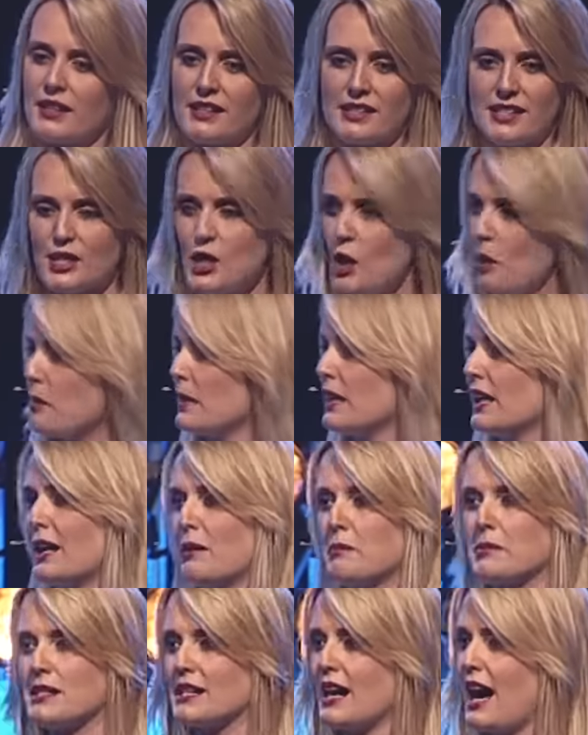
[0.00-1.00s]
because nobody
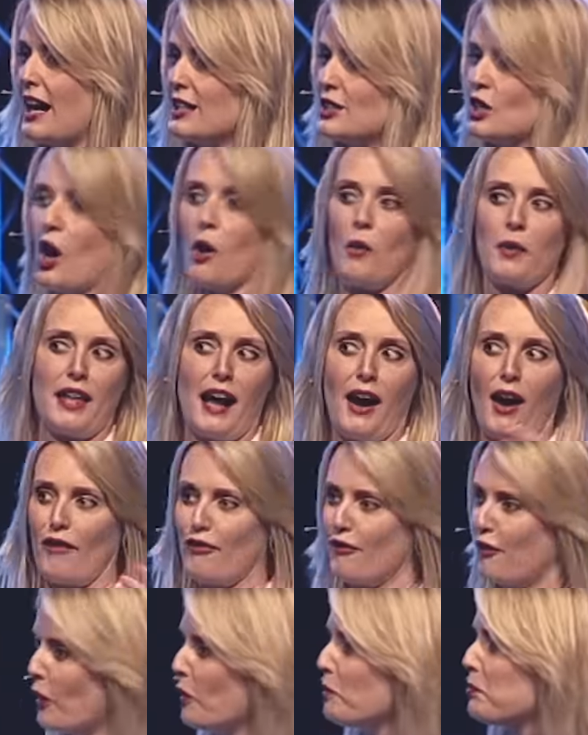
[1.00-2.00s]
comes to our door without a
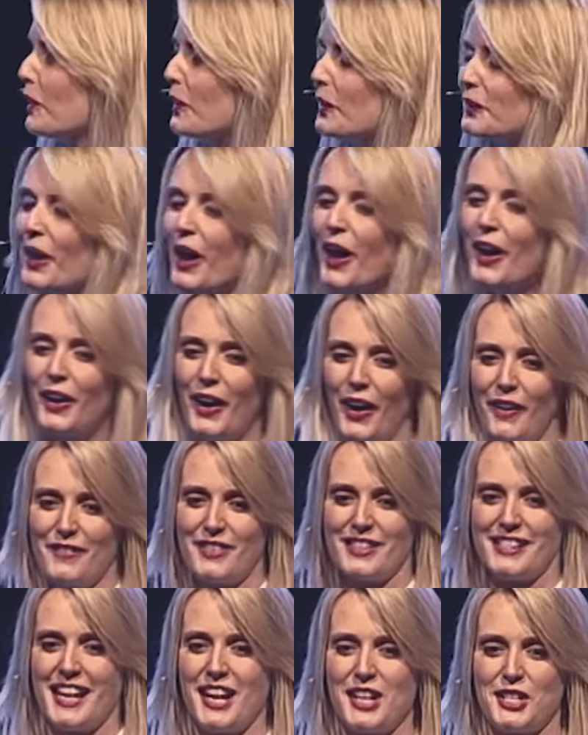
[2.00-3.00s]
full-blown
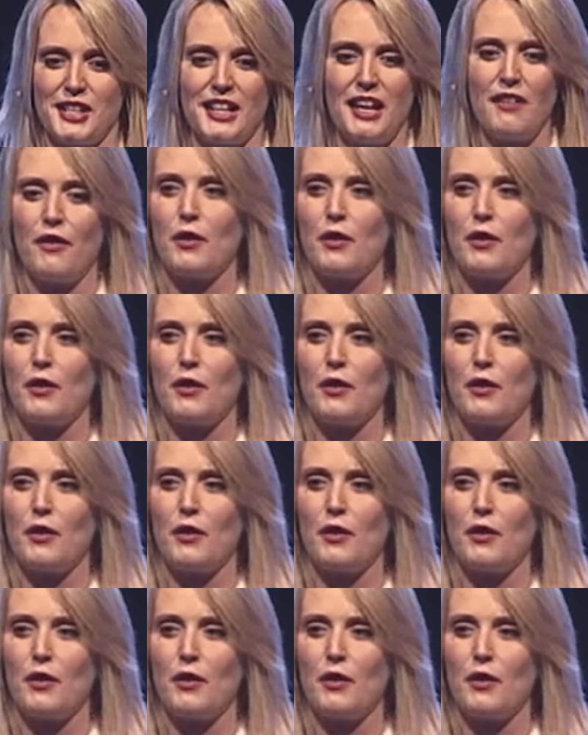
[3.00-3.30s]
conversation.